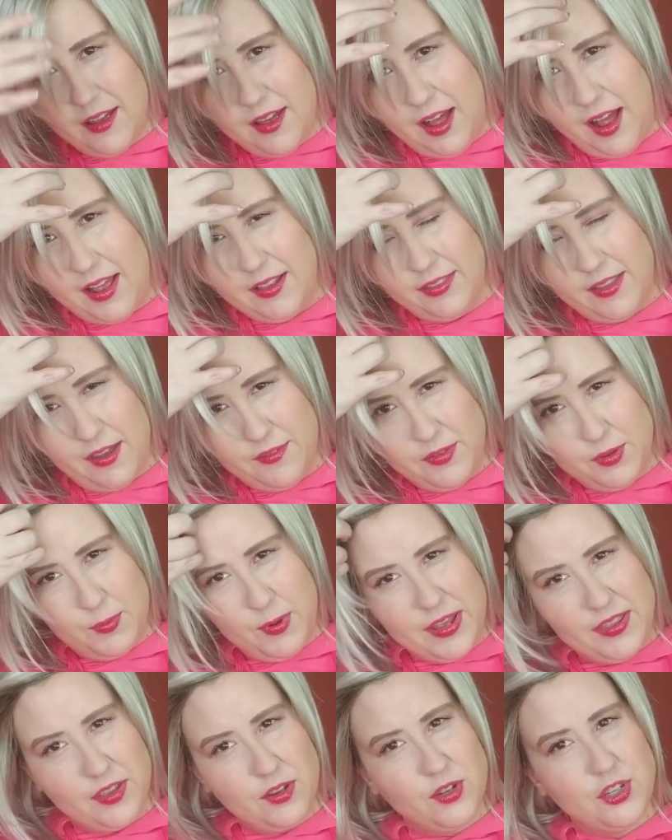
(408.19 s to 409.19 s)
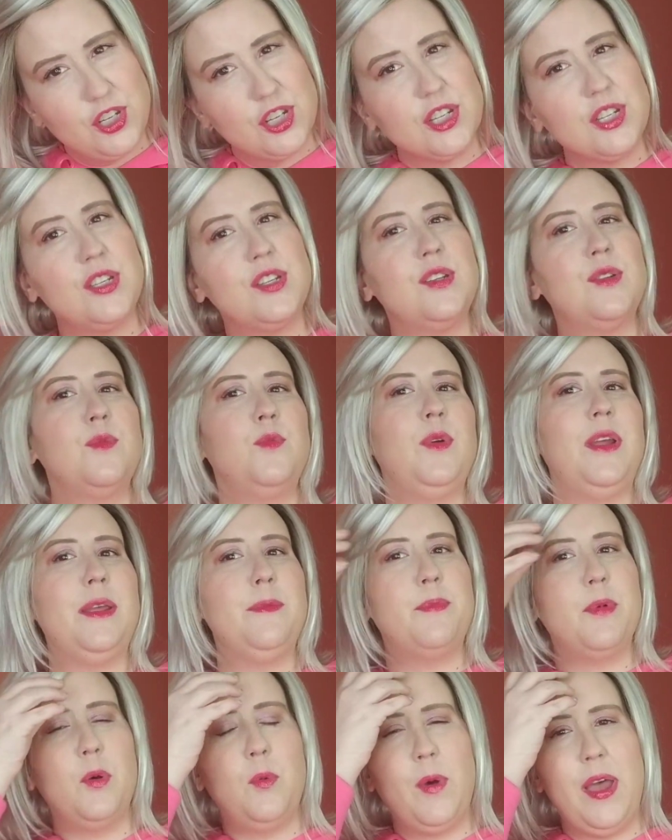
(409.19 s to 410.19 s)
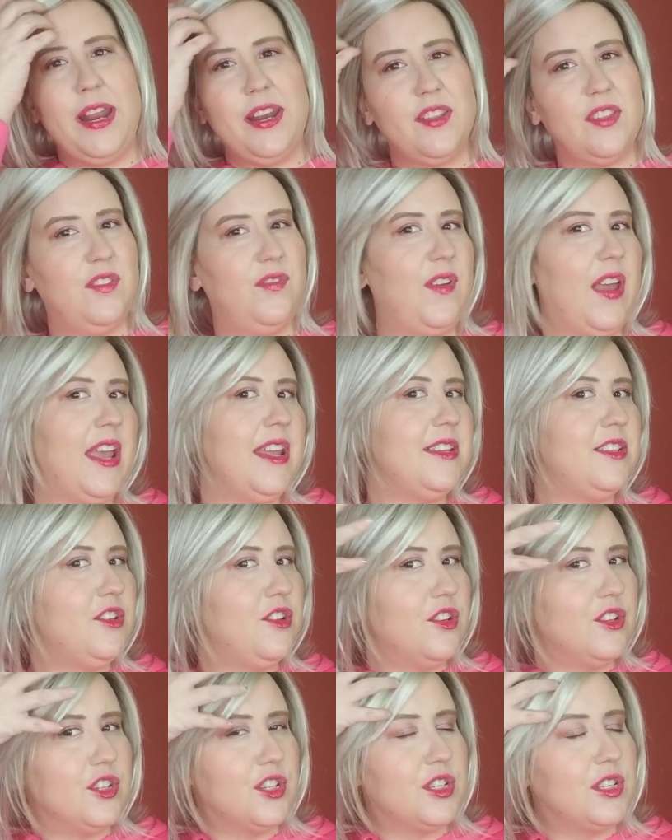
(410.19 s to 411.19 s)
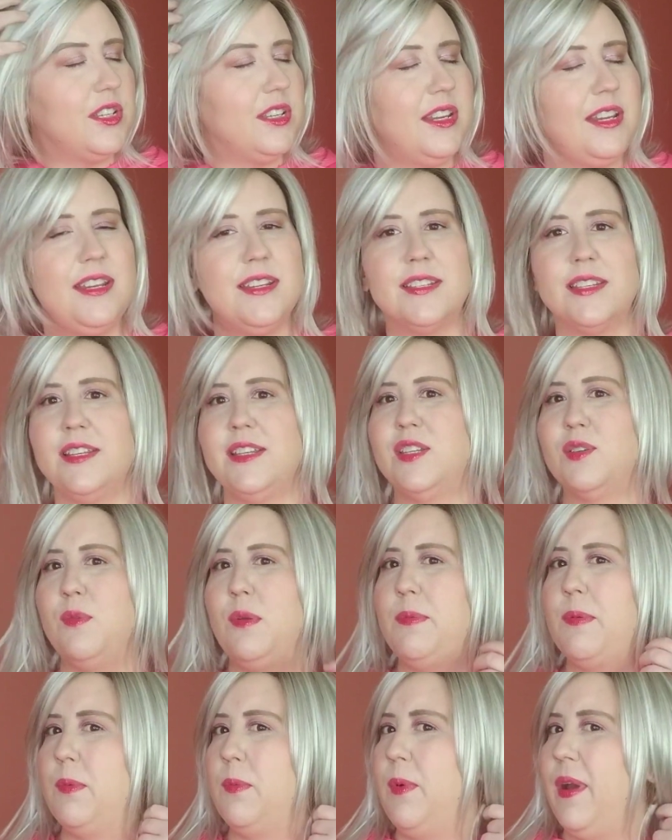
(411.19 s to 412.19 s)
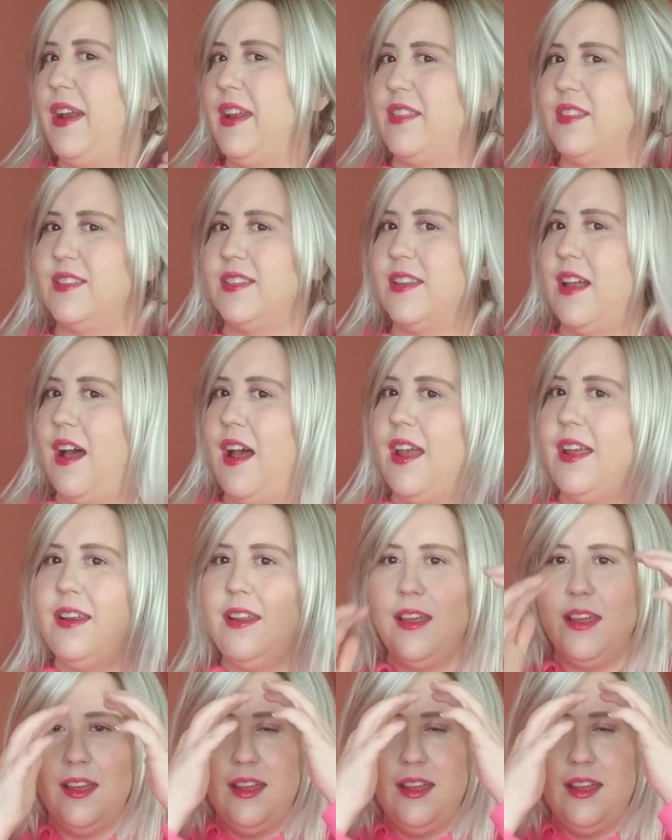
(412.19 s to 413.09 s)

I love the way those just sweep away to the face. You can just easily sweep them away to the side.